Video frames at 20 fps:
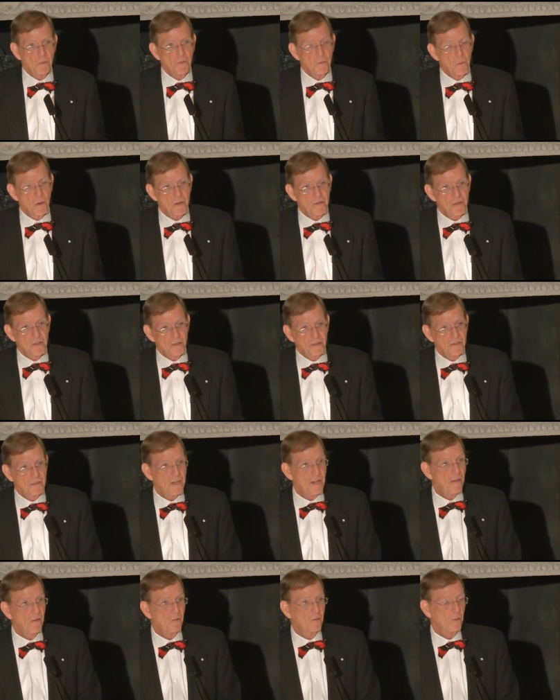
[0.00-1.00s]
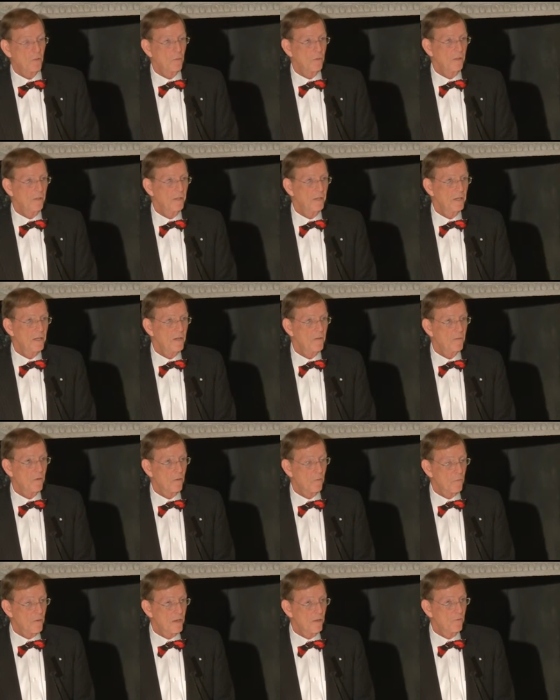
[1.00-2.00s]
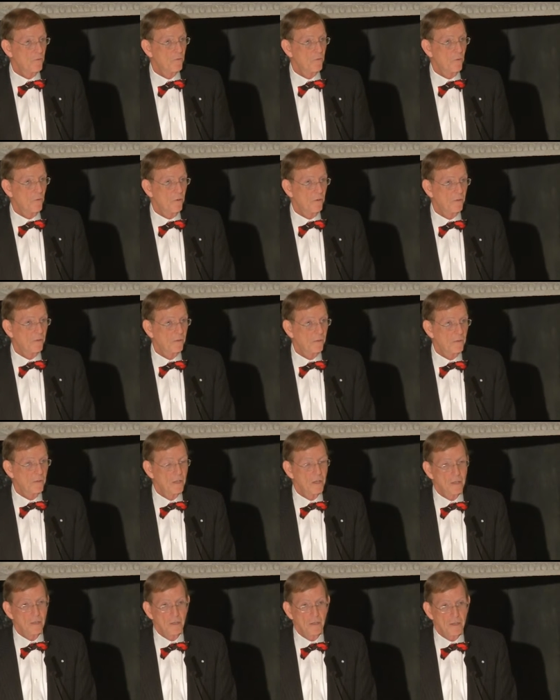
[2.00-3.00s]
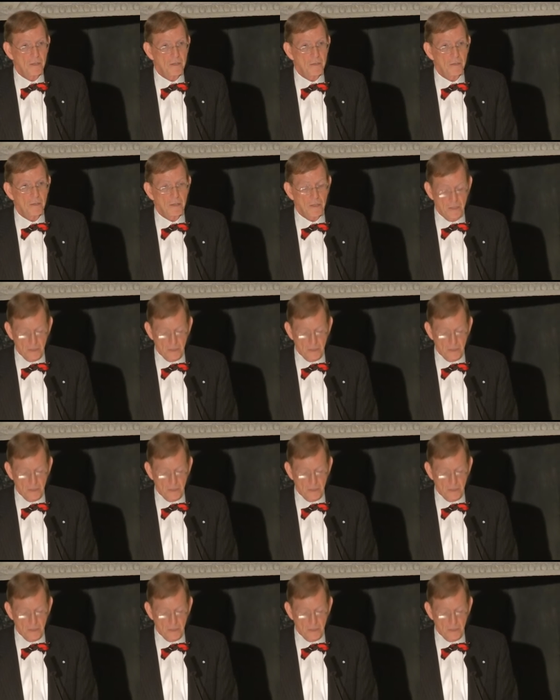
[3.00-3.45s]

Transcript: was marching south to relieve or reinforce Lincoln